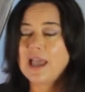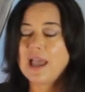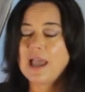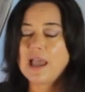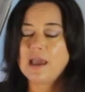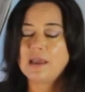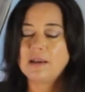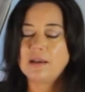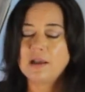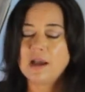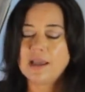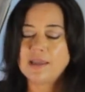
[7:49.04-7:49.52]

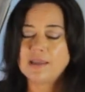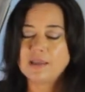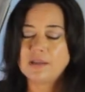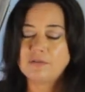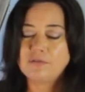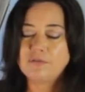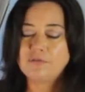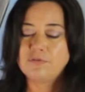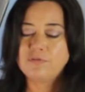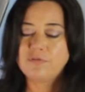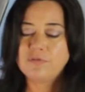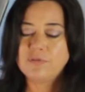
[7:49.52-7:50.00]
And I could
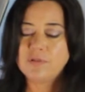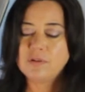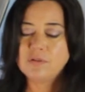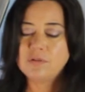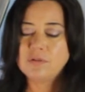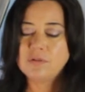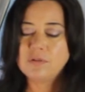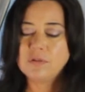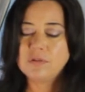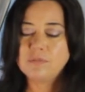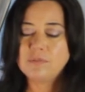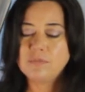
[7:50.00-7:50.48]

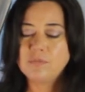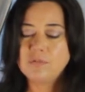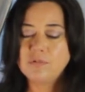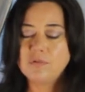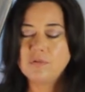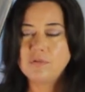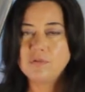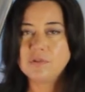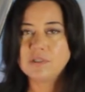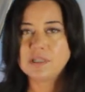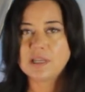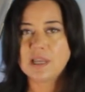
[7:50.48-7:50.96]
feel the
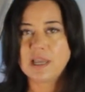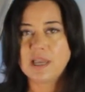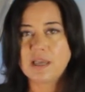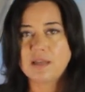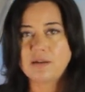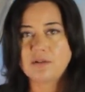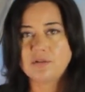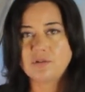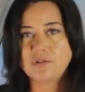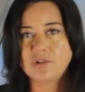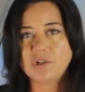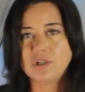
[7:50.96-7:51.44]
moon's
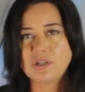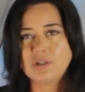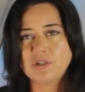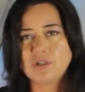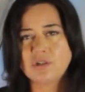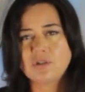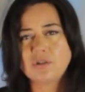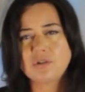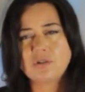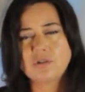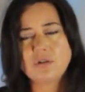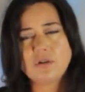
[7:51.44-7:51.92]
energy
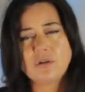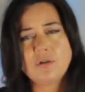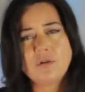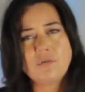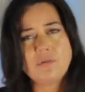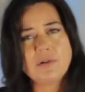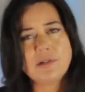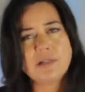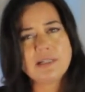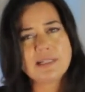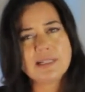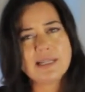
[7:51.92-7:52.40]
so
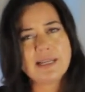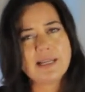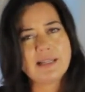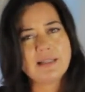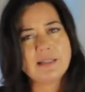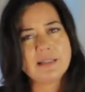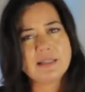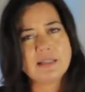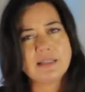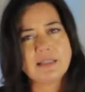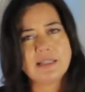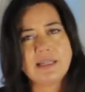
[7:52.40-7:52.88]

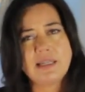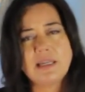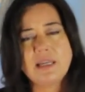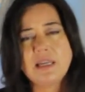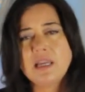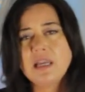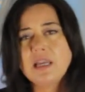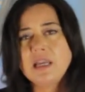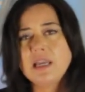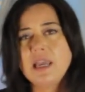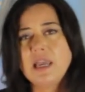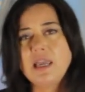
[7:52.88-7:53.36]
intensely.
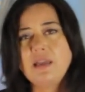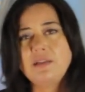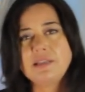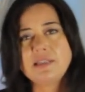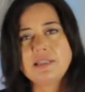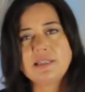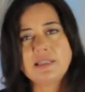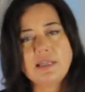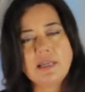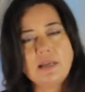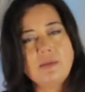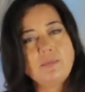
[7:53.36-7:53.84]
It
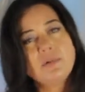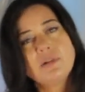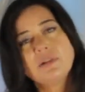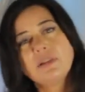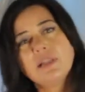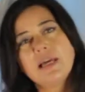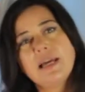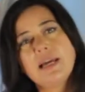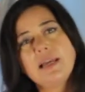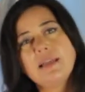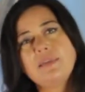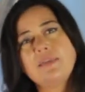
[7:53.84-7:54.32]
seemed
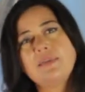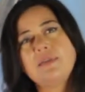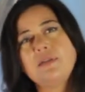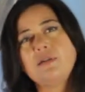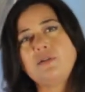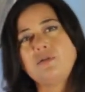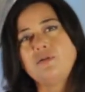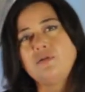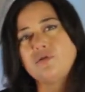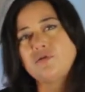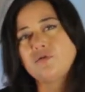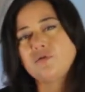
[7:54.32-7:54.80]
like
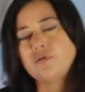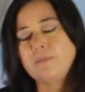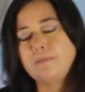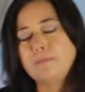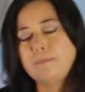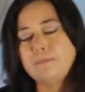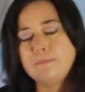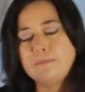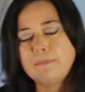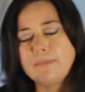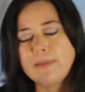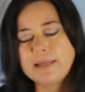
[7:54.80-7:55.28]
the
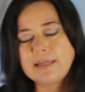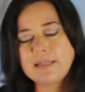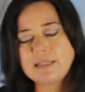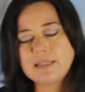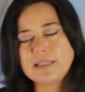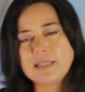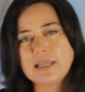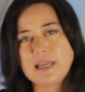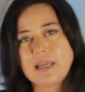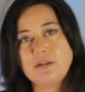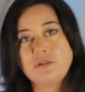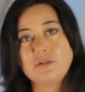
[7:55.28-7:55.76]

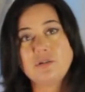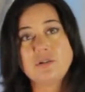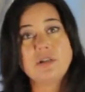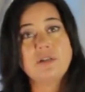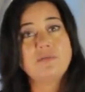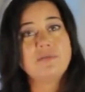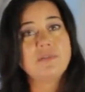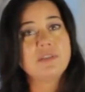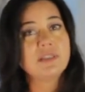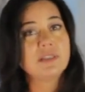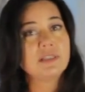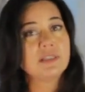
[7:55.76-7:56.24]
tremendous energy
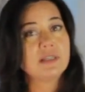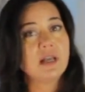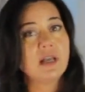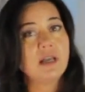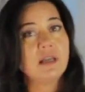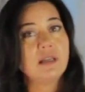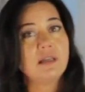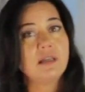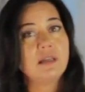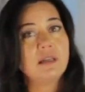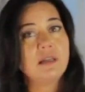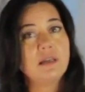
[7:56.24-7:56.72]
of the
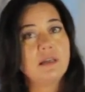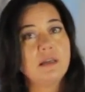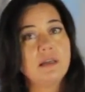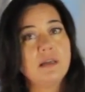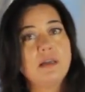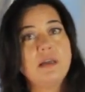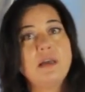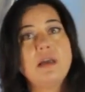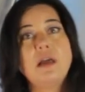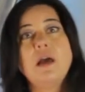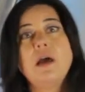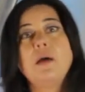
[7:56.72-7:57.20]
sun
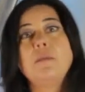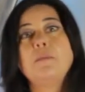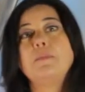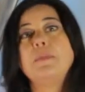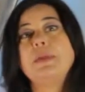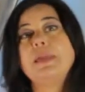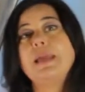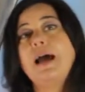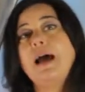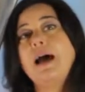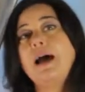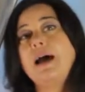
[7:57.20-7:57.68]

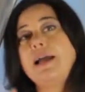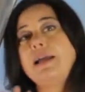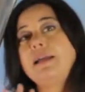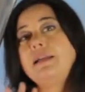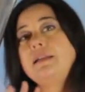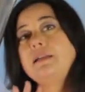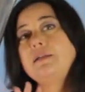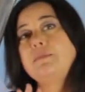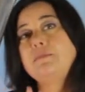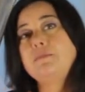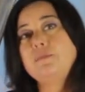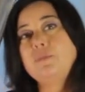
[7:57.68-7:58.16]

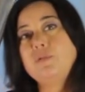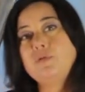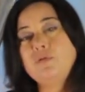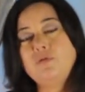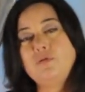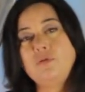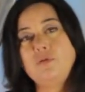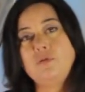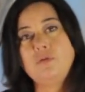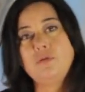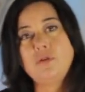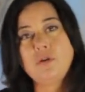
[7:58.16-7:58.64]
behind the
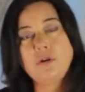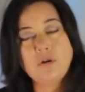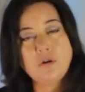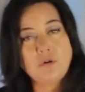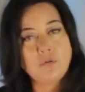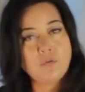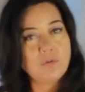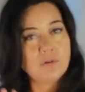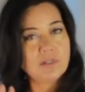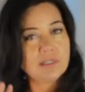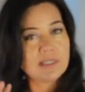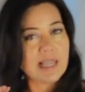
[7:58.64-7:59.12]
moon
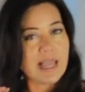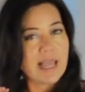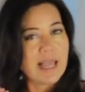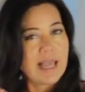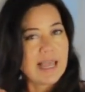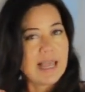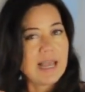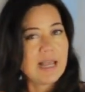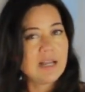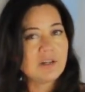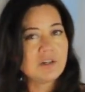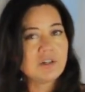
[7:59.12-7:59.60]
was
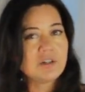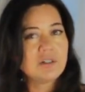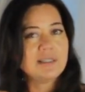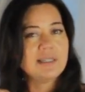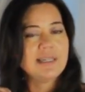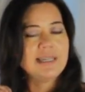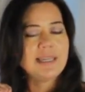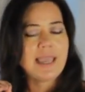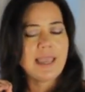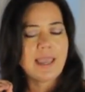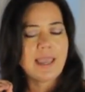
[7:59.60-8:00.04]
actually